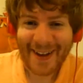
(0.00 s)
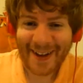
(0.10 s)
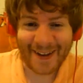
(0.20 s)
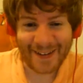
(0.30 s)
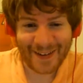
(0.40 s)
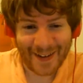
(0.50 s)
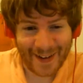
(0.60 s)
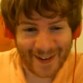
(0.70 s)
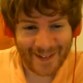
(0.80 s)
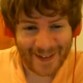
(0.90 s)
And,
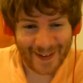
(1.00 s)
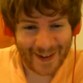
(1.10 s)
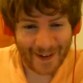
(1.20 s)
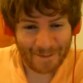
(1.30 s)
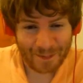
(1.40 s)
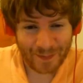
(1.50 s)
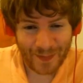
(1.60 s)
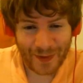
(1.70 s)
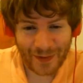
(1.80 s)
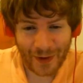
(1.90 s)
yeah.
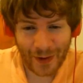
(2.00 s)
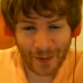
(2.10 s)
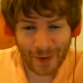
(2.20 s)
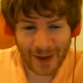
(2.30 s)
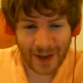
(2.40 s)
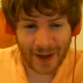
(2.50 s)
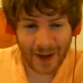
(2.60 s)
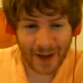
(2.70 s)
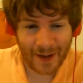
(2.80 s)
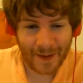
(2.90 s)
So then when
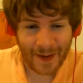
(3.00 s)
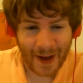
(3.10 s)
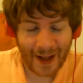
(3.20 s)
he, I